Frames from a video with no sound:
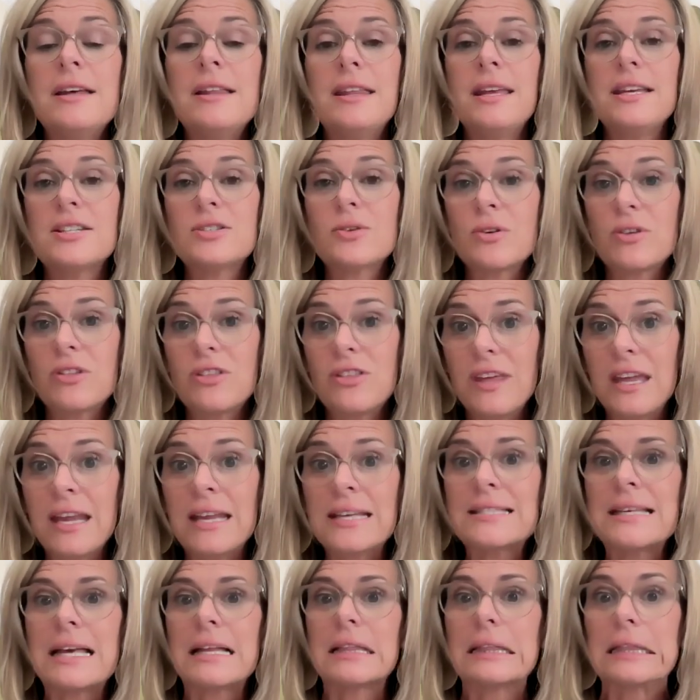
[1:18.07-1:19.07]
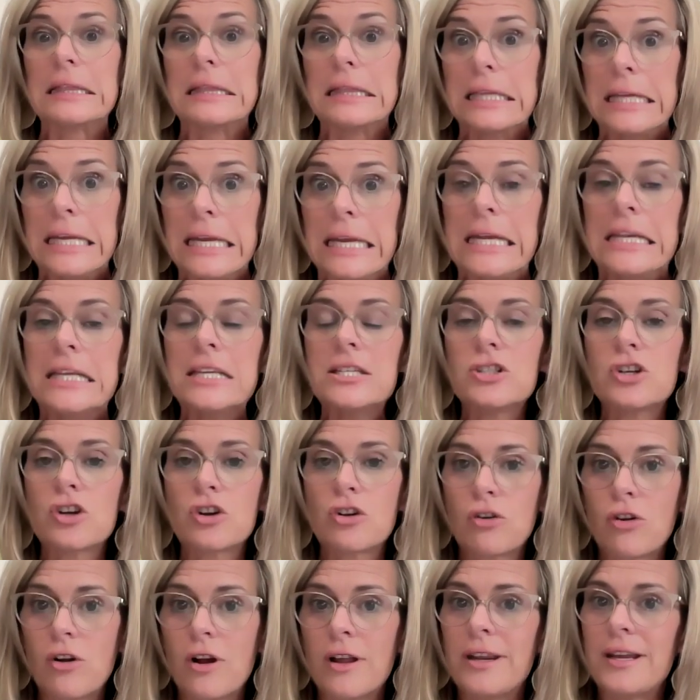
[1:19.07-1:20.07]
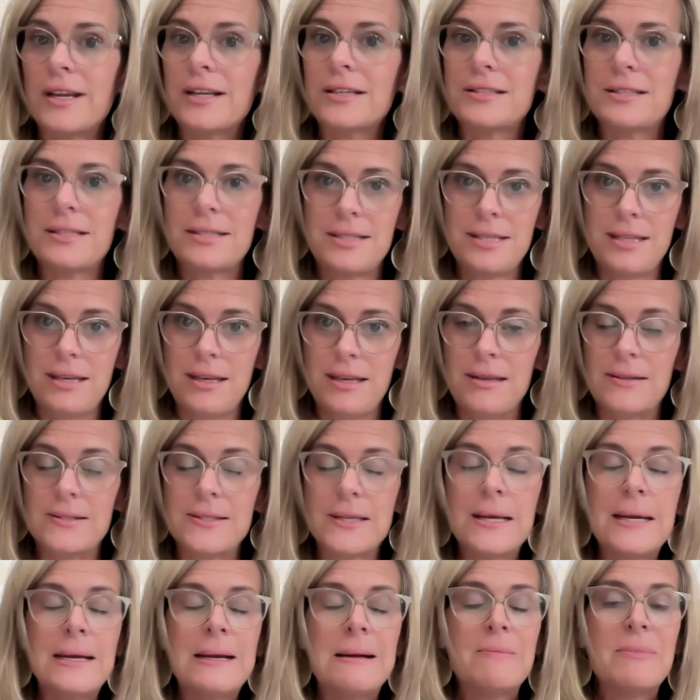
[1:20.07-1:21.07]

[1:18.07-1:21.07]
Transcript: these are things that lead to chronic disease.